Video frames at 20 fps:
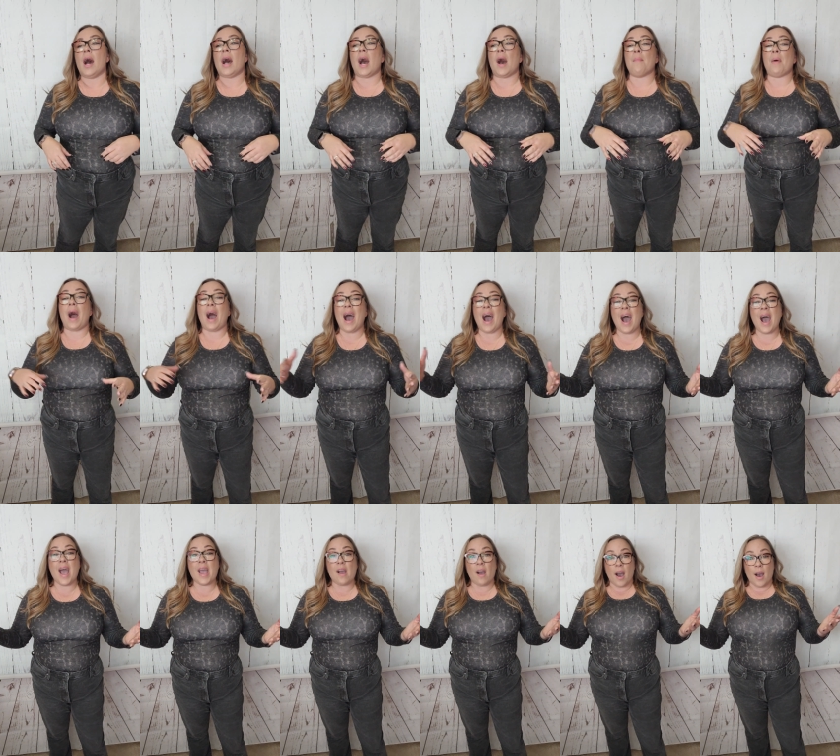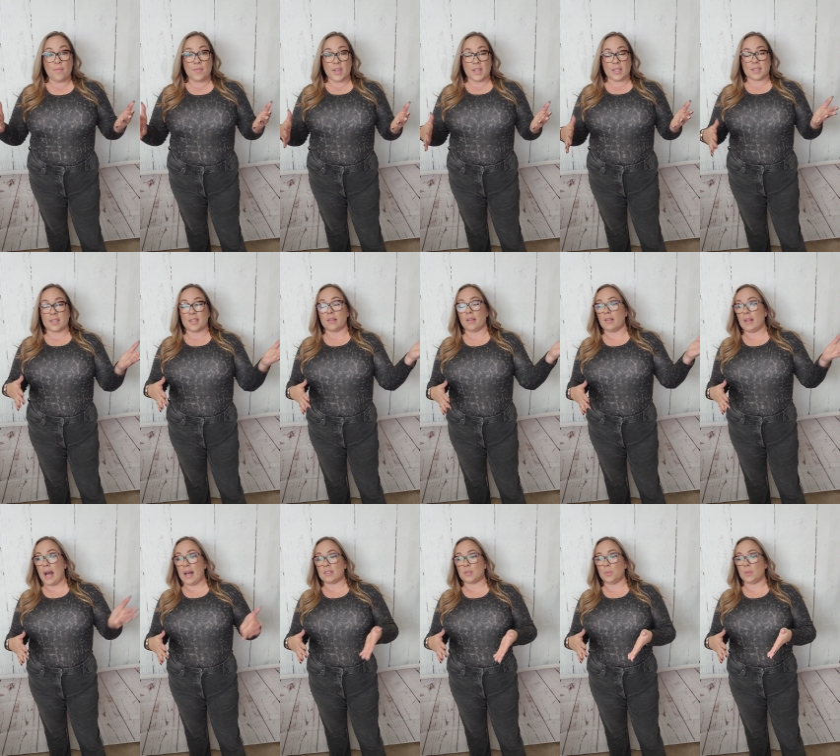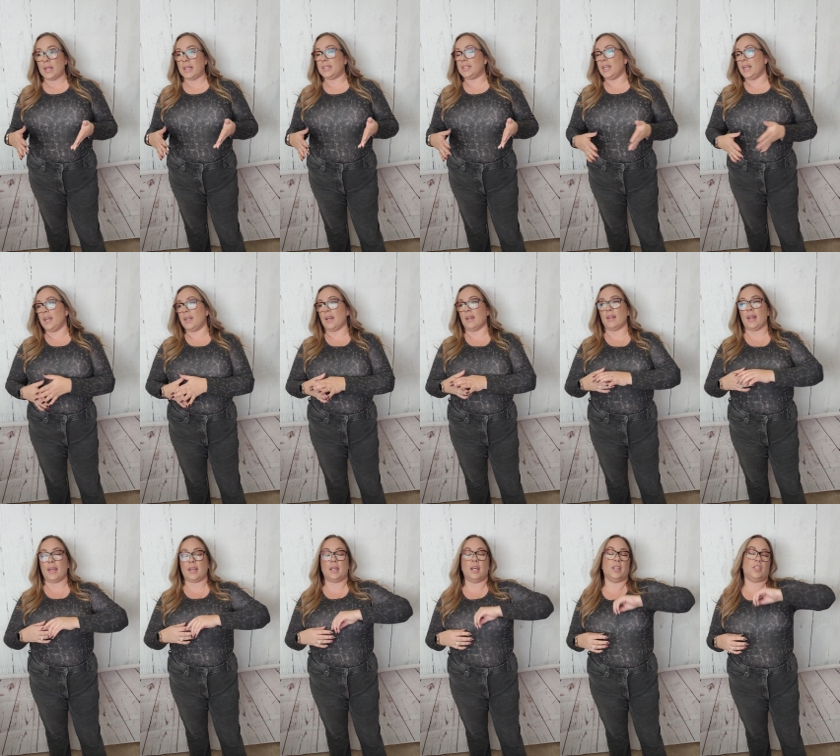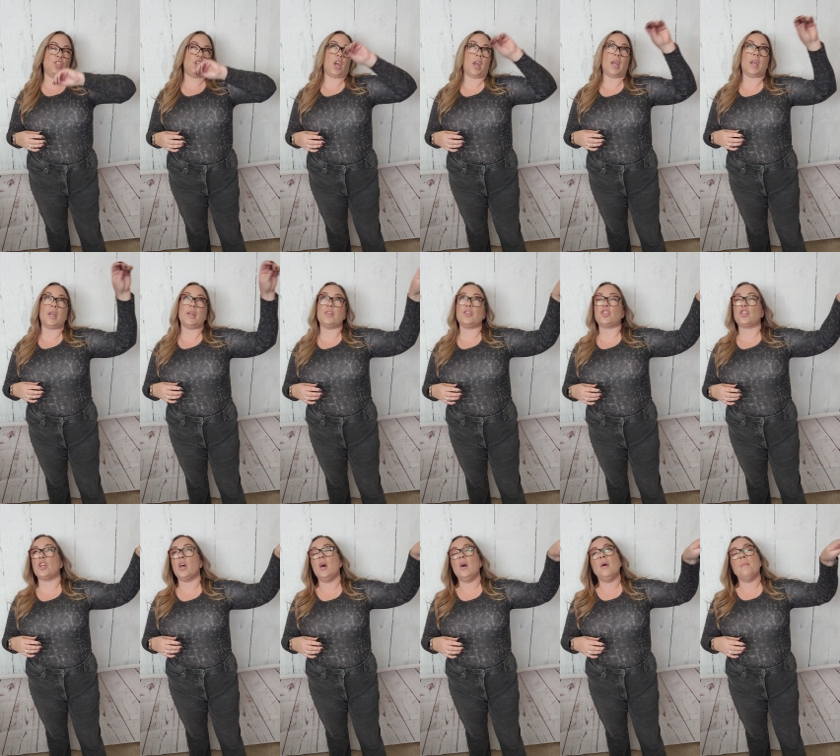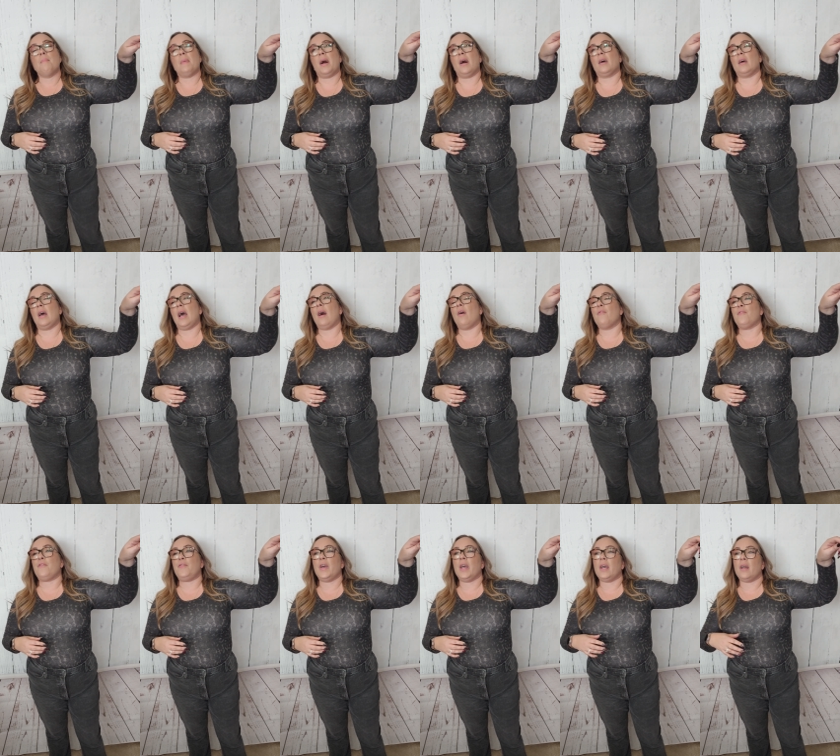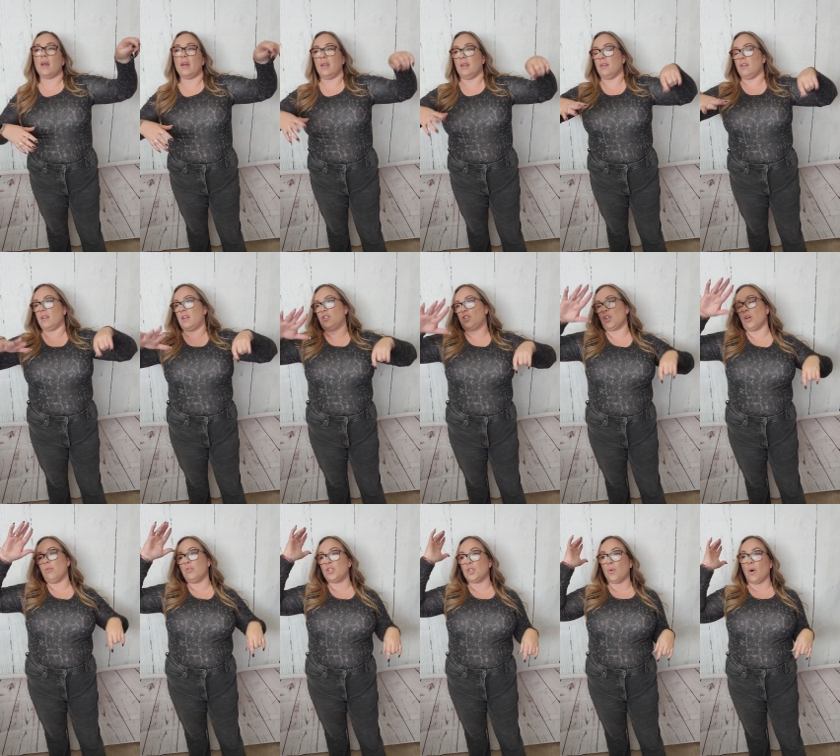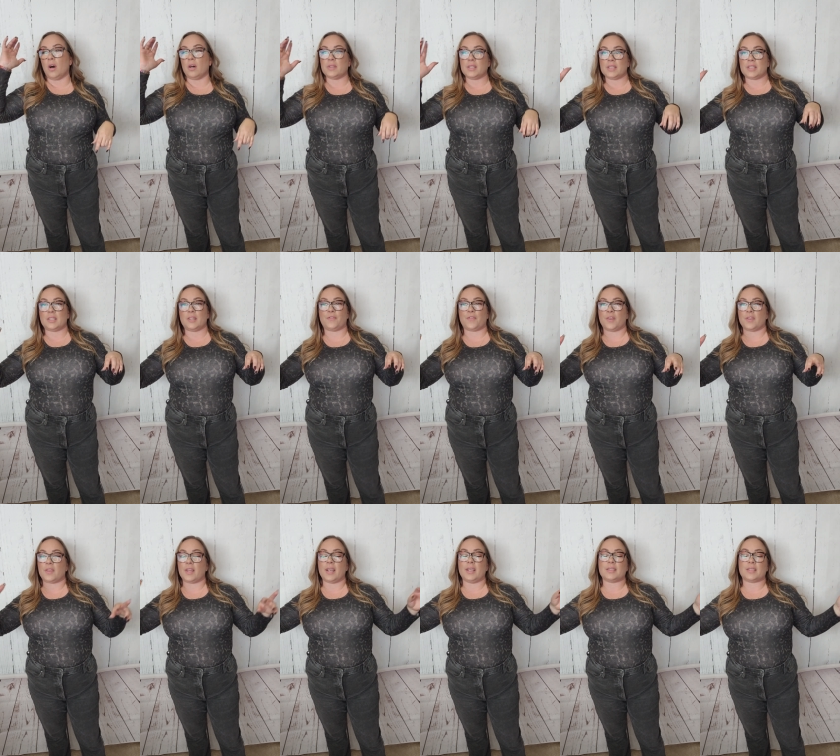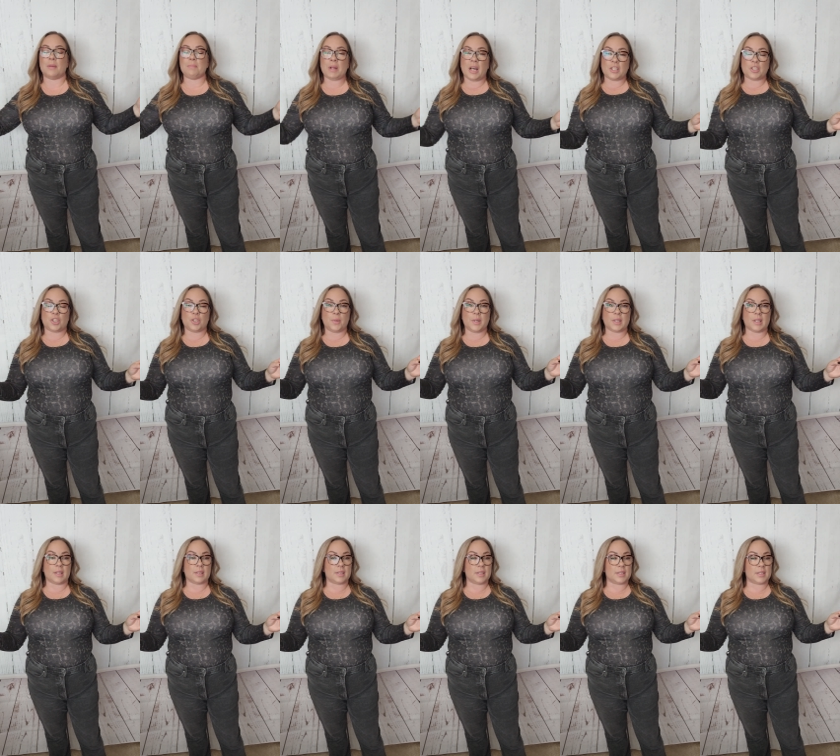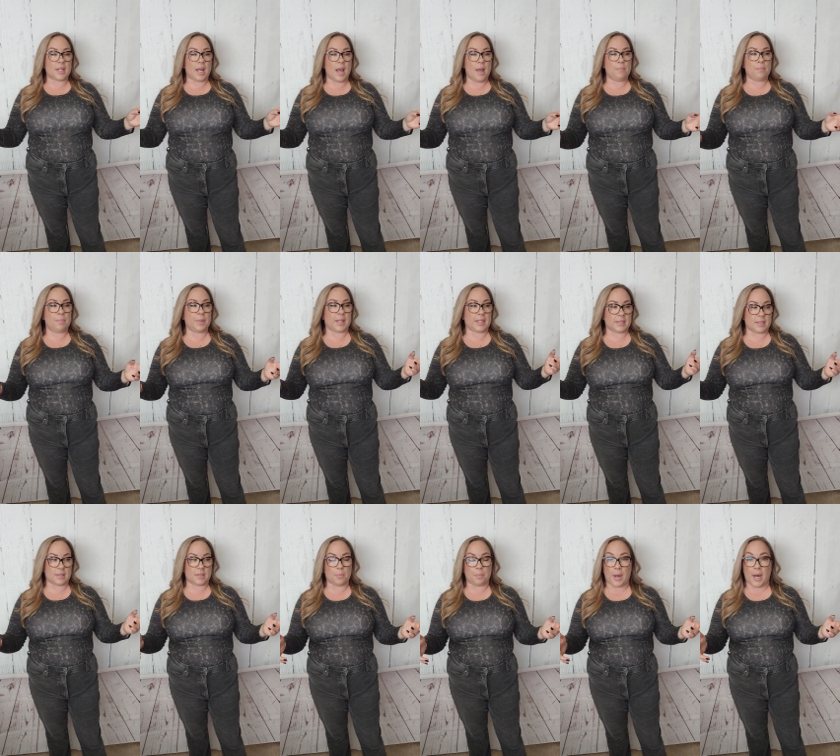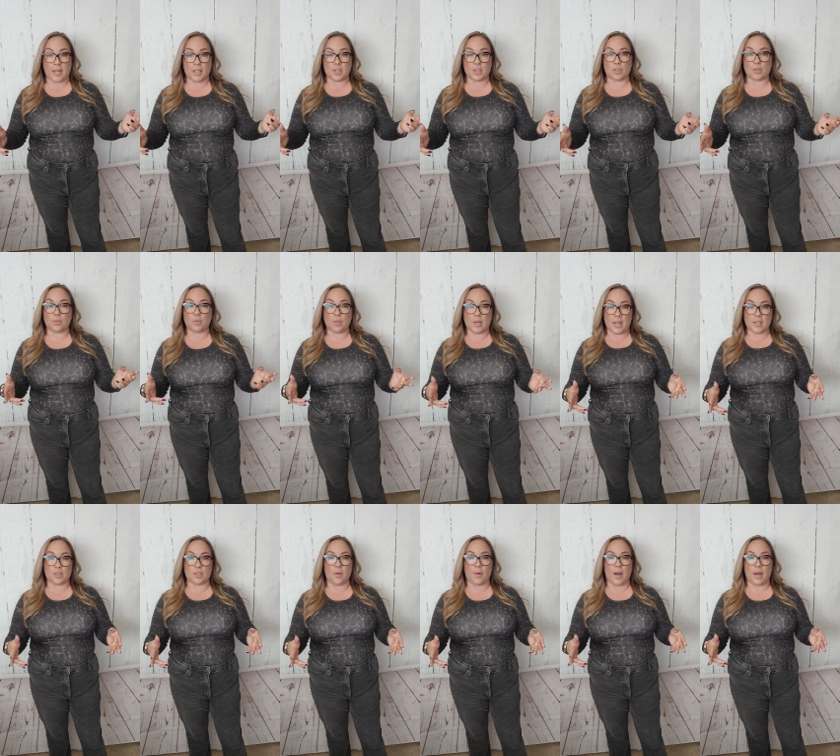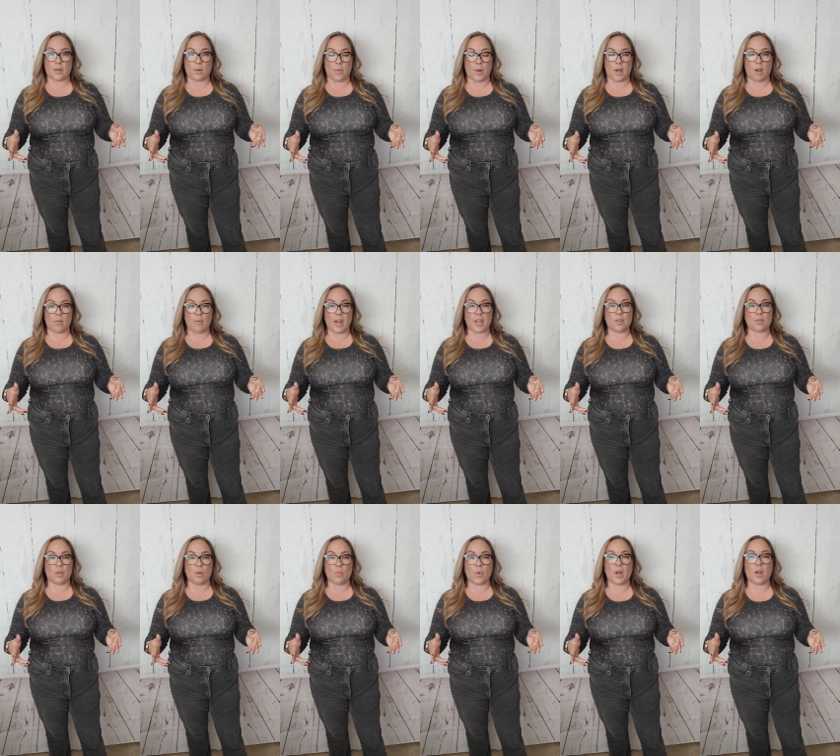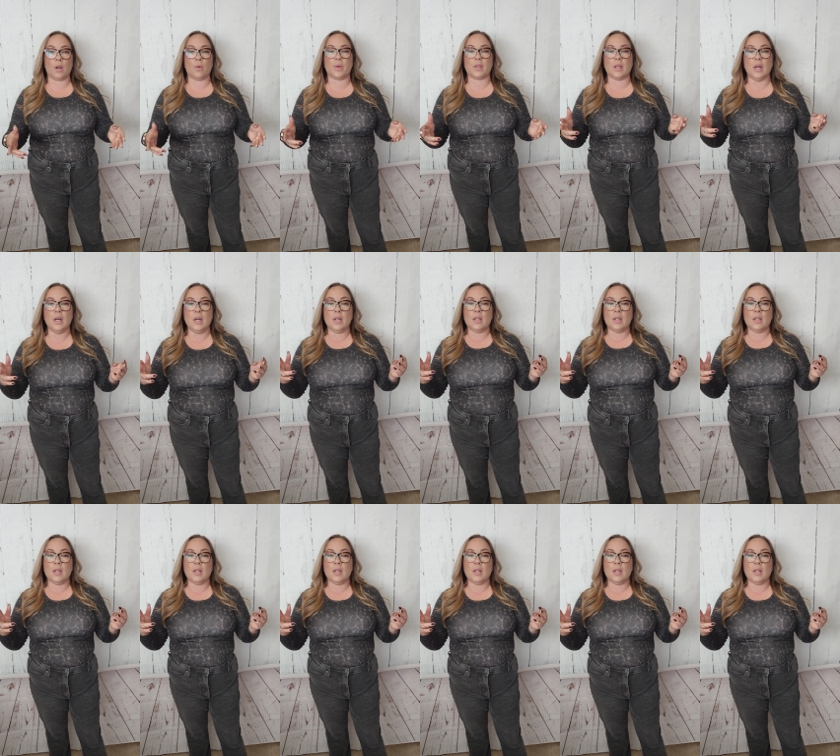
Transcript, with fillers: Um, I obviously, the last one I did, I like changed my outfit and showed you all these different different things. I'm not doing that this time because it's a bodysuit. You guys know how to wear it, right? You can wear it with